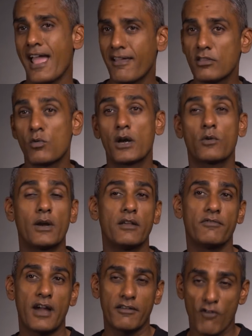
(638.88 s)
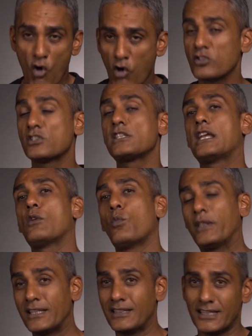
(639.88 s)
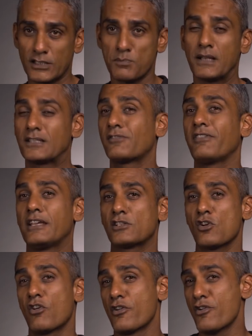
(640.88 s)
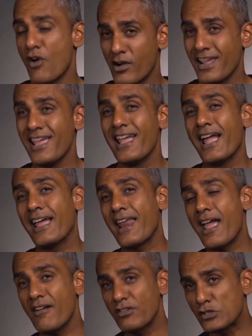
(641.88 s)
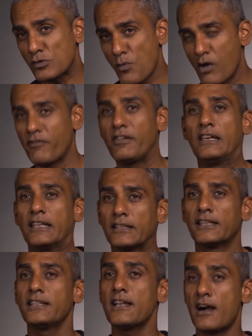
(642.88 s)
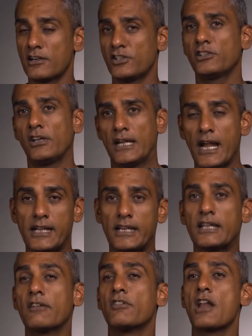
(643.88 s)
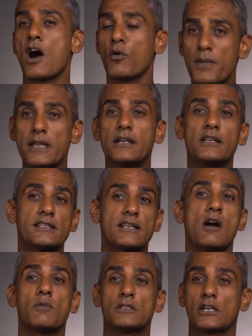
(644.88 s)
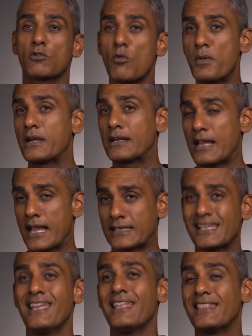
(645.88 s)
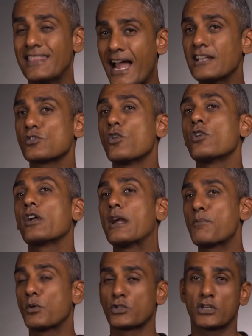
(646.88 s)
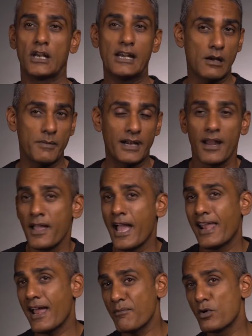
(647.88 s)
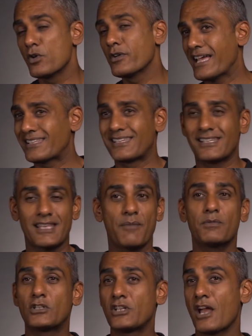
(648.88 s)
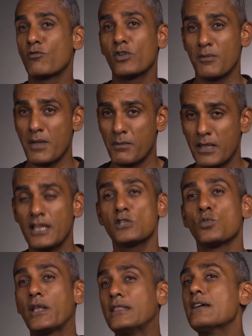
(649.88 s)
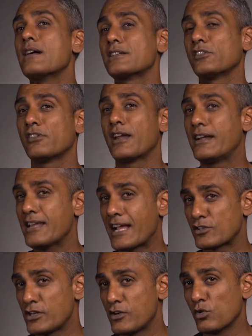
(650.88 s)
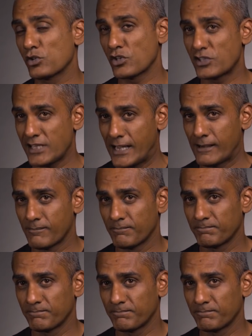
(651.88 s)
and the 125 on sale within this month's phase or not. And I have a small feeling that the RC390, given how big it is and how much equipment it has, that is going to get pushed a little bit. And I'm going to guess December, January maybe is when the RC390 actually goes on sale.